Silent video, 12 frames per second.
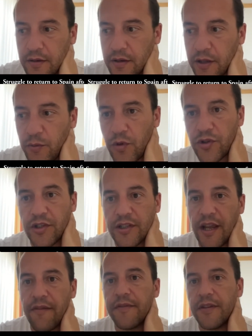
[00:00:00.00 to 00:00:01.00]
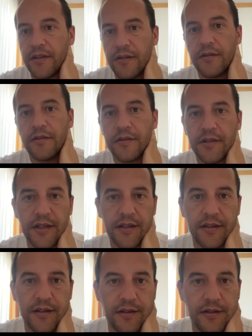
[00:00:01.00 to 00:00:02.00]
It was a safety
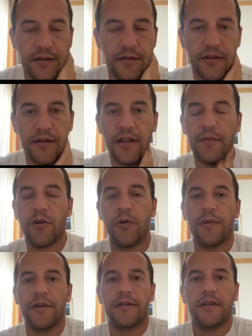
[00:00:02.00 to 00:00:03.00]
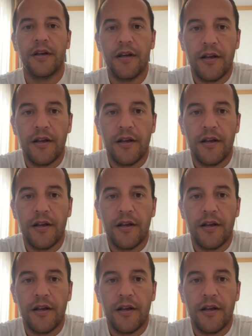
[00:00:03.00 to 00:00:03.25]
city in that moment,